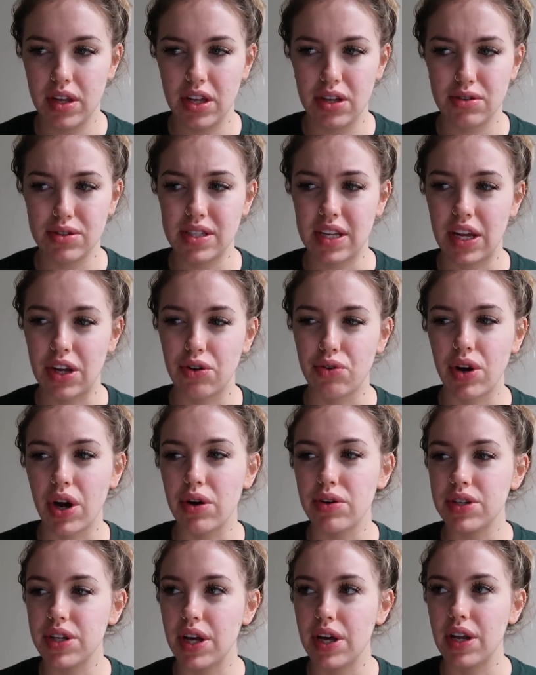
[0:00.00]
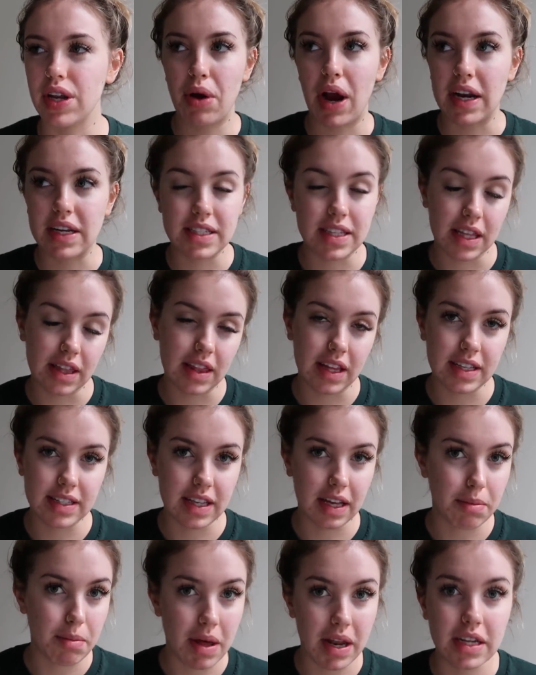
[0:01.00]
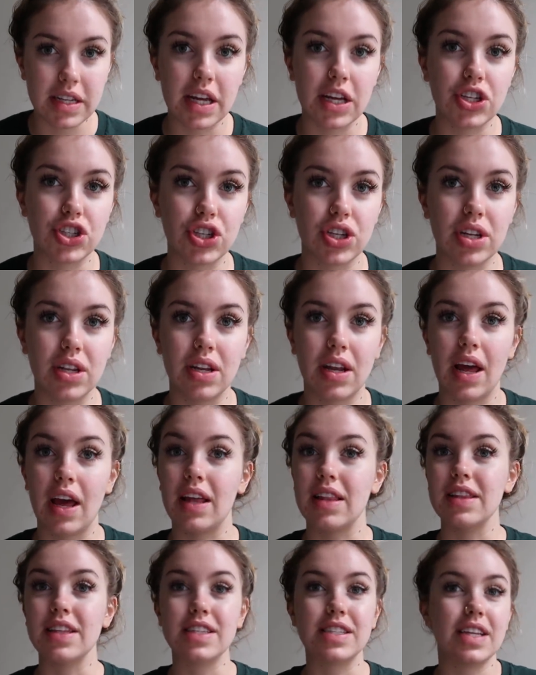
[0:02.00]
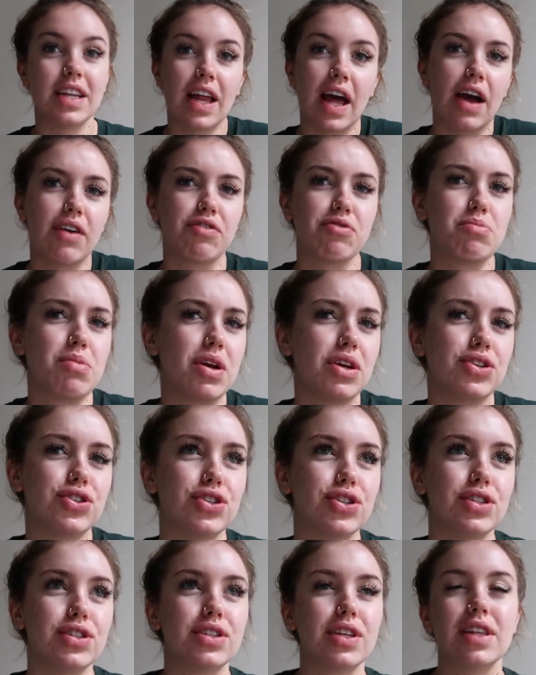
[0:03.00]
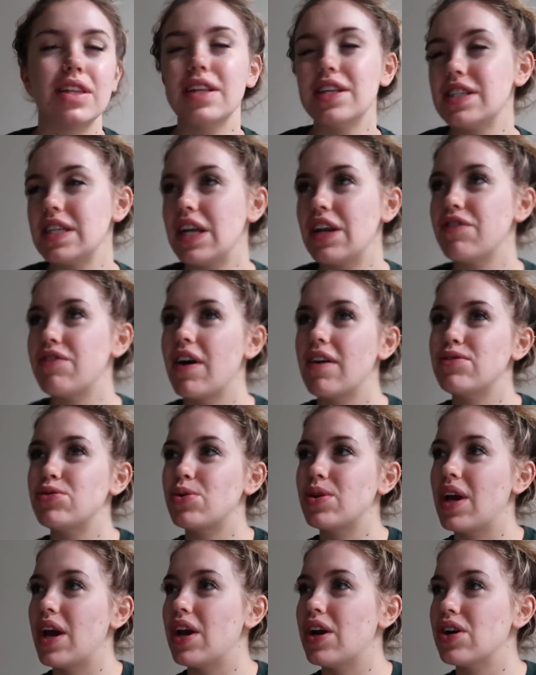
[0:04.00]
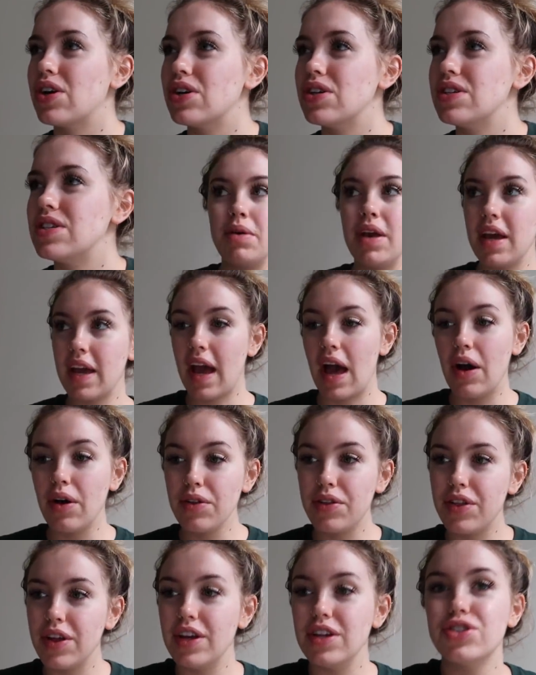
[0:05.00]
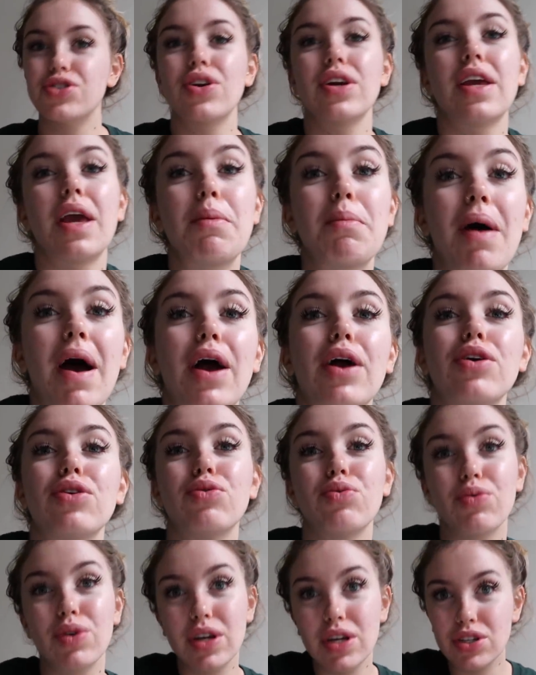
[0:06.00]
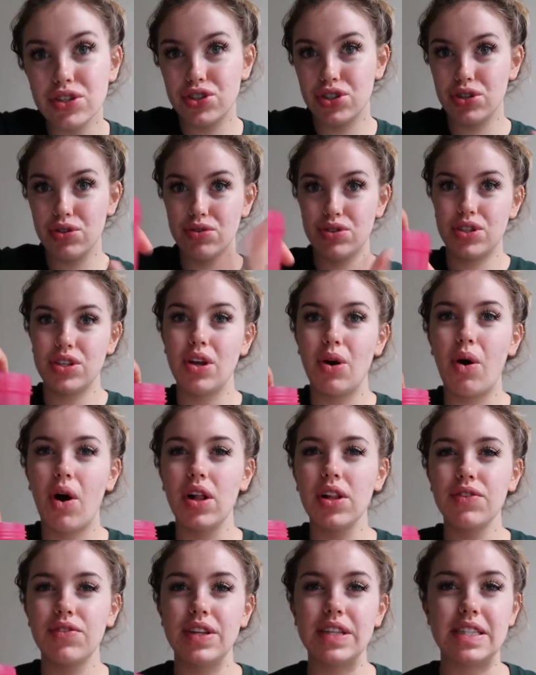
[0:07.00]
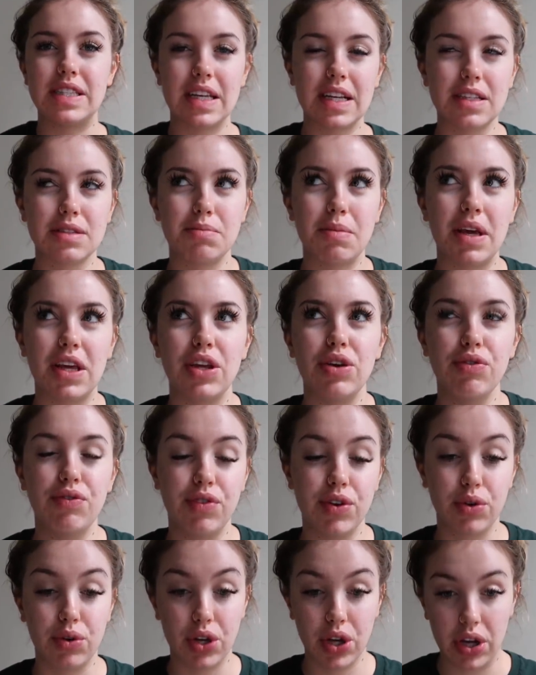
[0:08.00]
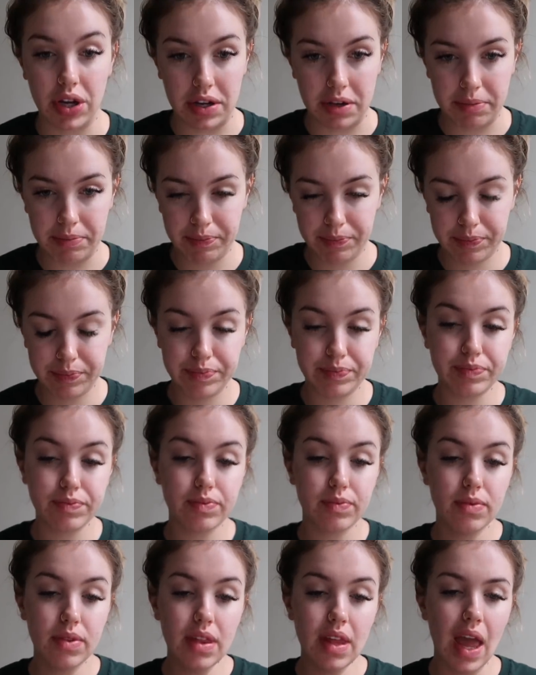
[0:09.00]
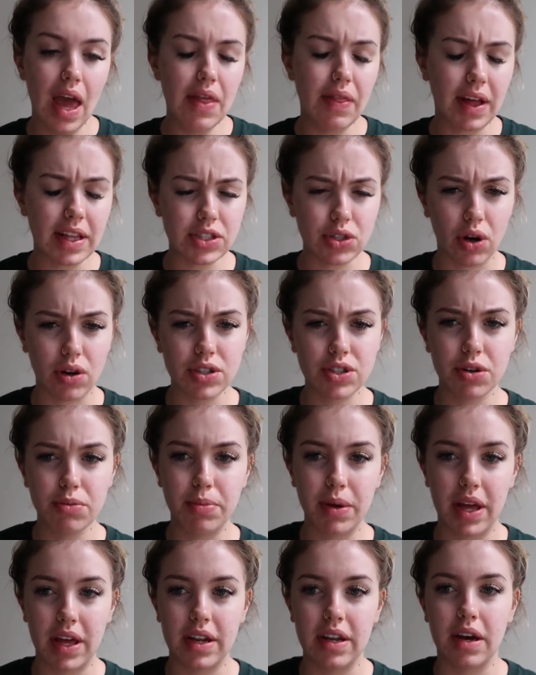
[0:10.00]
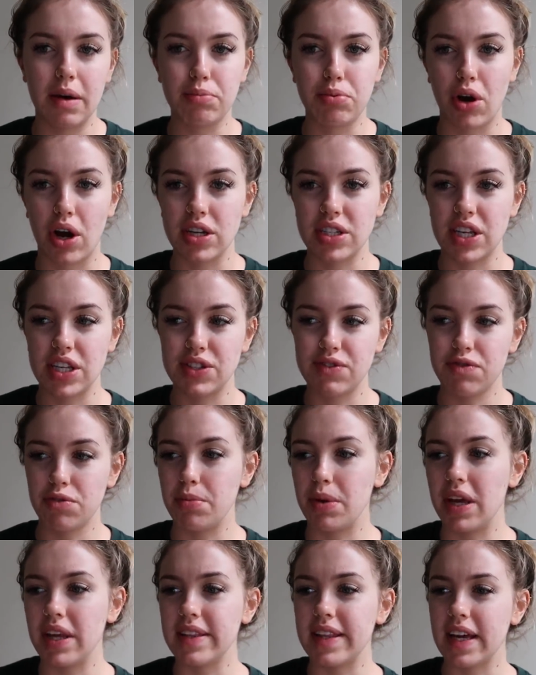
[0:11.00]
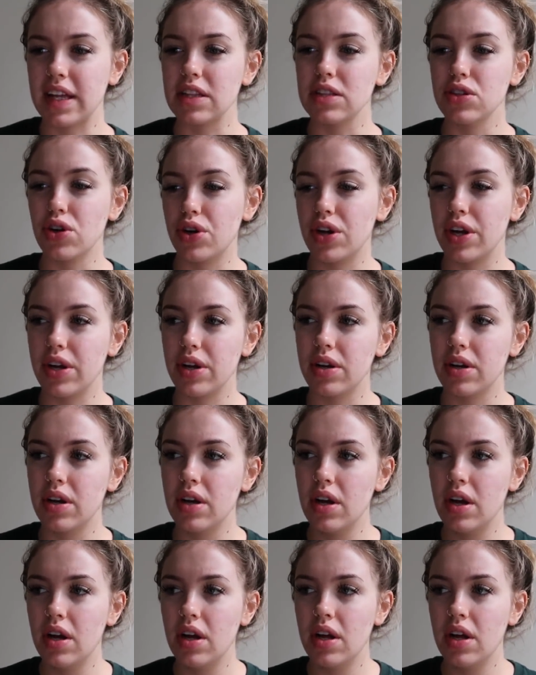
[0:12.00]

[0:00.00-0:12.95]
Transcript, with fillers: you know, staying grounded, practicing things like meditation and listening to affirmations and listening to 528 hertz, being healthy, drinking my green juice, you know, all of these things make you feel good. And that's also been a process for me And like learning